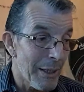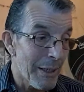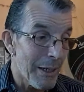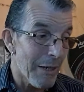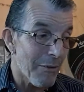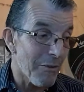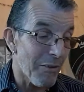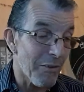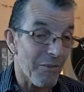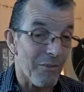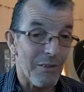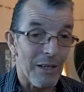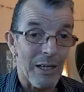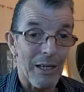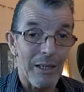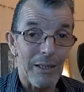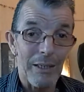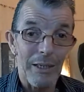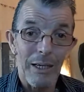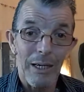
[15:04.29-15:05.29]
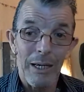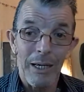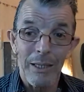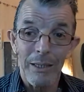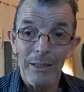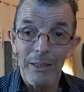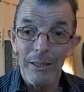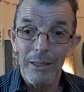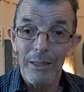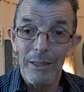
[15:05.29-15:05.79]
as I said,
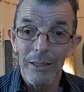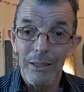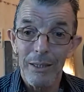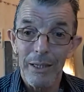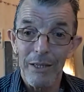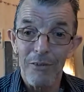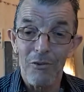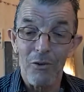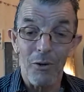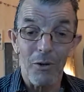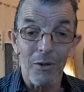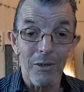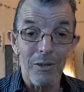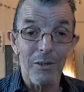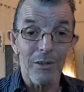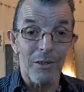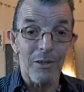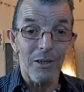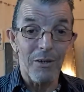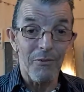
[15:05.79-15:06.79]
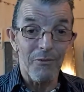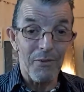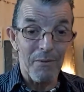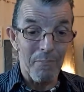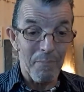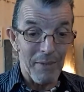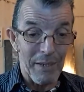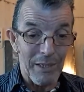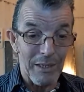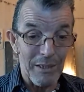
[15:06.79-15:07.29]
and it took a lot of
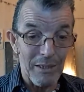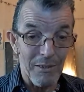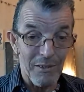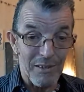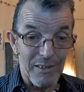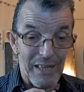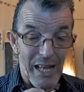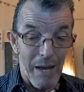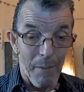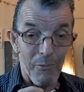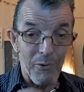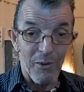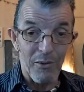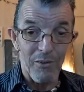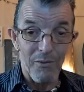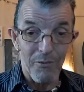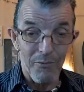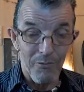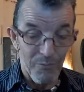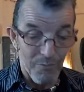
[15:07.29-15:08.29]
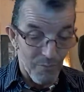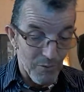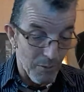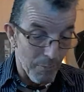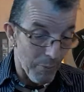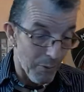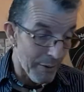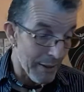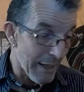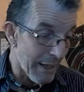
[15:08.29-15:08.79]
the depth of the
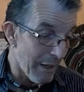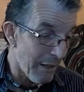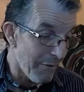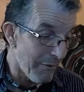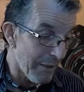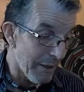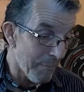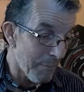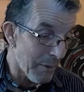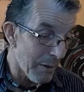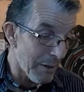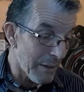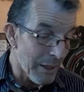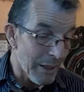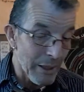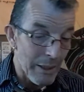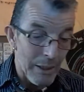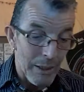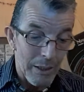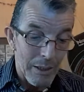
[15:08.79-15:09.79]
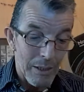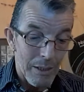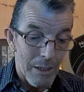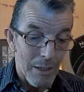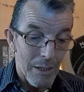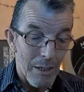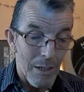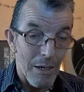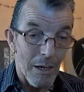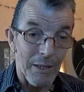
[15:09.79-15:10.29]
book out of it, but
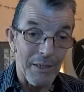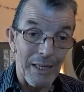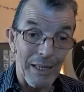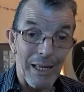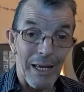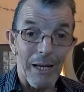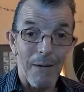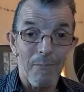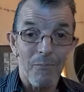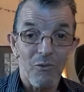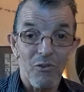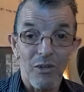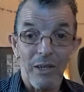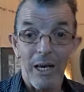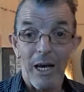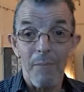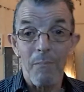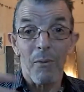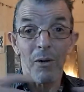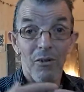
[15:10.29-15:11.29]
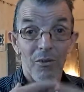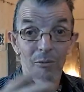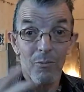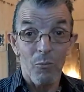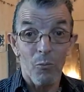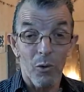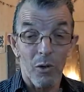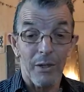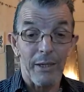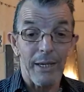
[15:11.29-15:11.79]
I did it to get my
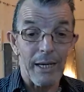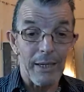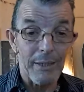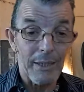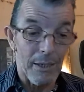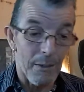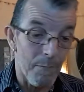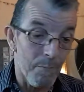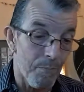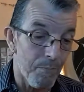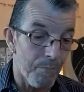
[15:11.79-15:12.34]
work out there.